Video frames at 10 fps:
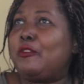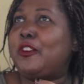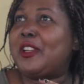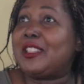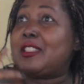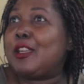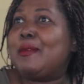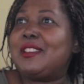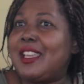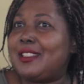feel
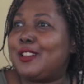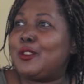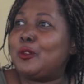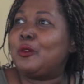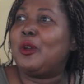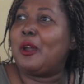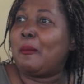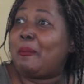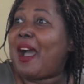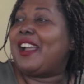intimidated to
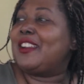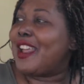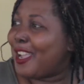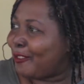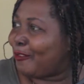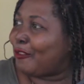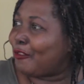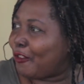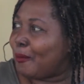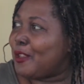buy a knife
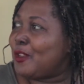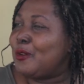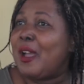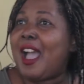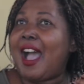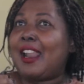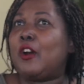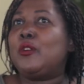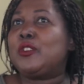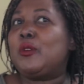from you. And I
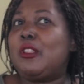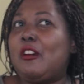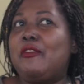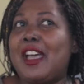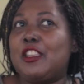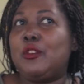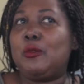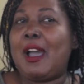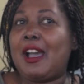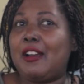also love that
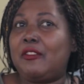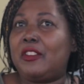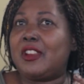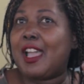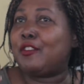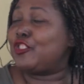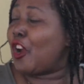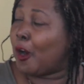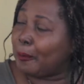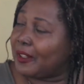you have knife
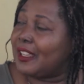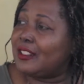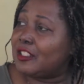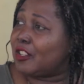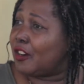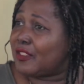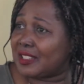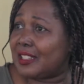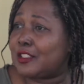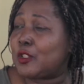sharpening
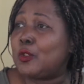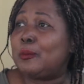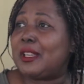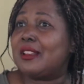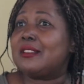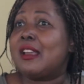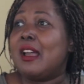services too, because